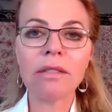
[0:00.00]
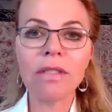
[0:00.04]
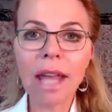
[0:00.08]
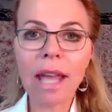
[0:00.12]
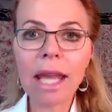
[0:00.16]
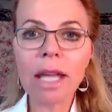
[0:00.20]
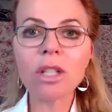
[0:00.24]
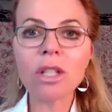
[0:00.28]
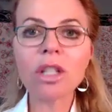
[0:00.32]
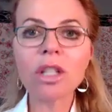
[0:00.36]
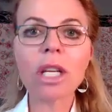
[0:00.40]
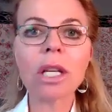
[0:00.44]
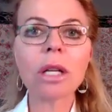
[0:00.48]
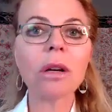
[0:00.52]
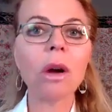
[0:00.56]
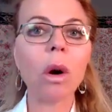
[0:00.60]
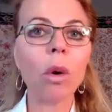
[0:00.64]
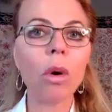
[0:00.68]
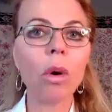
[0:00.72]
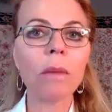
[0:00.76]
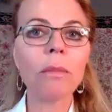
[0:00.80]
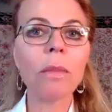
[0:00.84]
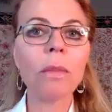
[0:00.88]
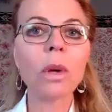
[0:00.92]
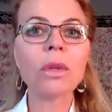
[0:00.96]
aging,
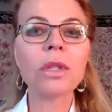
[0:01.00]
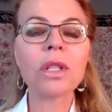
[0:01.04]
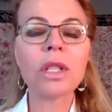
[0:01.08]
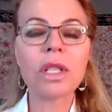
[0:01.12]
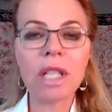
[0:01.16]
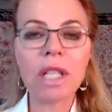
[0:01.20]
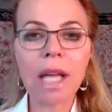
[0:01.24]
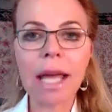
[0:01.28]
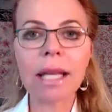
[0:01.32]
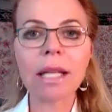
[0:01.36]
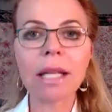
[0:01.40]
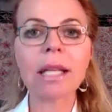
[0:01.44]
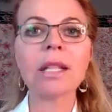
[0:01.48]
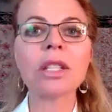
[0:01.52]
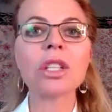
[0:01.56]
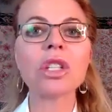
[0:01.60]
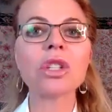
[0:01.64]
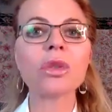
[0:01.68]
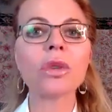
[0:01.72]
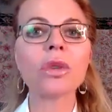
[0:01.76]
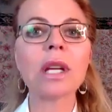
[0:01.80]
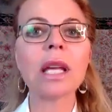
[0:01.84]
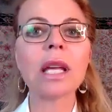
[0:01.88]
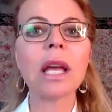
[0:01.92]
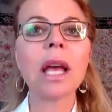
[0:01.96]
hormones, diet
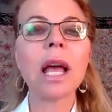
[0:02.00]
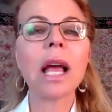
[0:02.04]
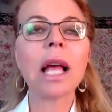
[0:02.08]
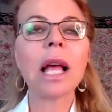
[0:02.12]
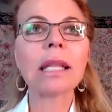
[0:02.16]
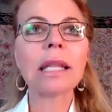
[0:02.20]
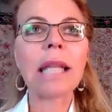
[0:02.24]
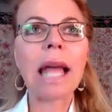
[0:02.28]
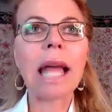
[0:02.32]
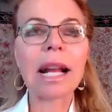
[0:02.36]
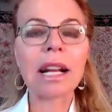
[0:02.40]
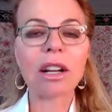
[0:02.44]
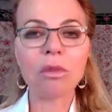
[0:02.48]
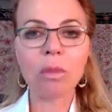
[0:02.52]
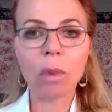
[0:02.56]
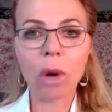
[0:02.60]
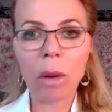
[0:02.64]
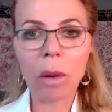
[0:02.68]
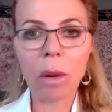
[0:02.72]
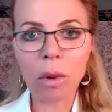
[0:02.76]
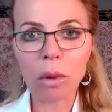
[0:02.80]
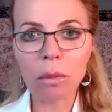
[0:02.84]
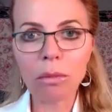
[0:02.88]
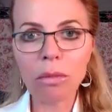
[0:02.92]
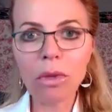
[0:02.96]
history, lack of
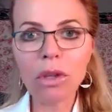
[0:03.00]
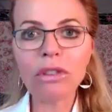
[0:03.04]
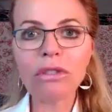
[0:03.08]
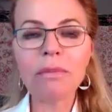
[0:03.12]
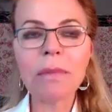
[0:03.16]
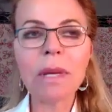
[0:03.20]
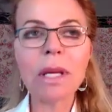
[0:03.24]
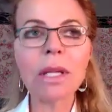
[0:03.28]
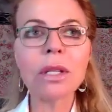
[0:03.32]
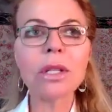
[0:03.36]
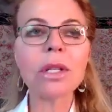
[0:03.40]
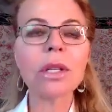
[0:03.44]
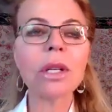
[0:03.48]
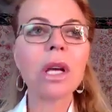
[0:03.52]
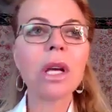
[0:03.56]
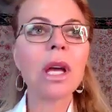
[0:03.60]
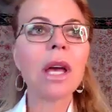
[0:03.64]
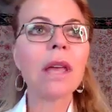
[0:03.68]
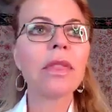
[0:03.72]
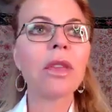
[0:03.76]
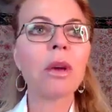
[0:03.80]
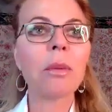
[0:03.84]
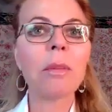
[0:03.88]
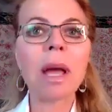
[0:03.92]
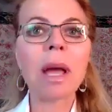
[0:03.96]
proper movement.
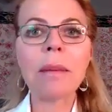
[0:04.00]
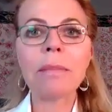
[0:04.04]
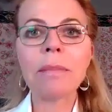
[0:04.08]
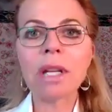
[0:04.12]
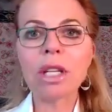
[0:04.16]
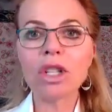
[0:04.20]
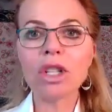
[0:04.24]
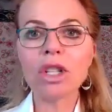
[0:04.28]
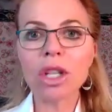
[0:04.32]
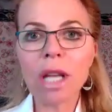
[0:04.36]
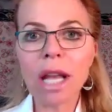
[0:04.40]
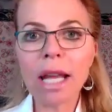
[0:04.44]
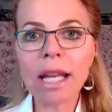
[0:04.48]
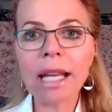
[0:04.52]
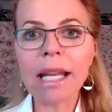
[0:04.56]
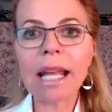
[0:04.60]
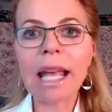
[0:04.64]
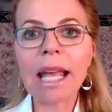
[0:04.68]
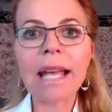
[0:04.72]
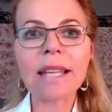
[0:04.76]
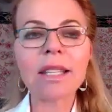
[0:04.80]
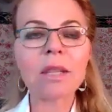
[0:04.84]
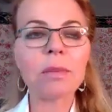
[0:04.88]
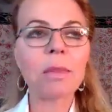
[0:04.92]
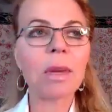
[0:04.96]
There might be genetic
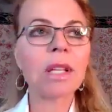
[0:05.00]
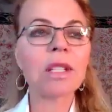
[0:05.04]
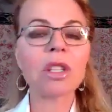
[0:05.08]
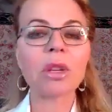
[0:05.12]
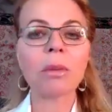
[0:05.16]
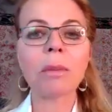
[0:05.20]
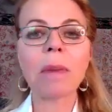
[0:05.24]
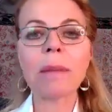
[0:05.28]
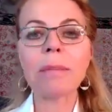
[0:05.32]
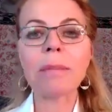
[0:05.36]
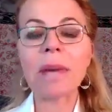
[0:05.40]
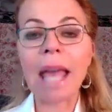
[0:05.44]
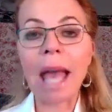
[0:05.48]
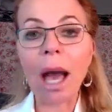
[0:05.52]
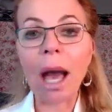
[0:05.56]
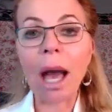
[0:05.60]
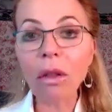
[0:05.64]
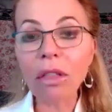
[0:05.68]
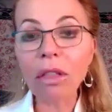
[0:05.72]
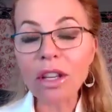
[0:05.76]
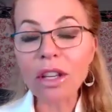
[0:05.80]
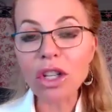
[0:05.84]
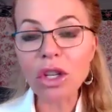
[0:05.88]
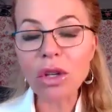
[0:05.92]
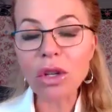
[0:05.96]
aspects. There might be
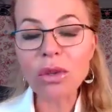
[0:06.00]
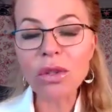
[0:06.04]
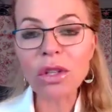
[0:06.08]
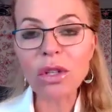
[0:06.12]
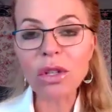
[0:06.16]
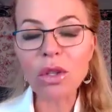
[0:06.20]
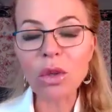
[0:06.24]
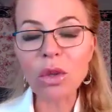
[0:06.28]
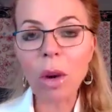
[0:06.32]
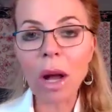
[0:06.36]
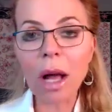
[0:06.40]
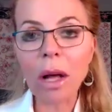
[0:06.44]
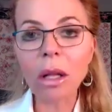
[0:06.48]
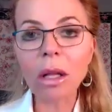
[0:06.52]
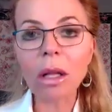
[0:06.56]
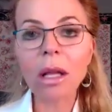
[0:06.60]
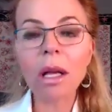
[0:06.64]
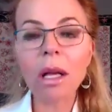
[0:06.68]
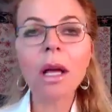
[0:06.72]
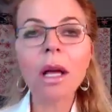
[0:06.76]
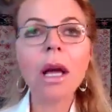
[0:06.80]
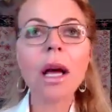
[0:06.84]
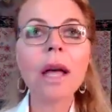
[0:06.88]
health issues as well.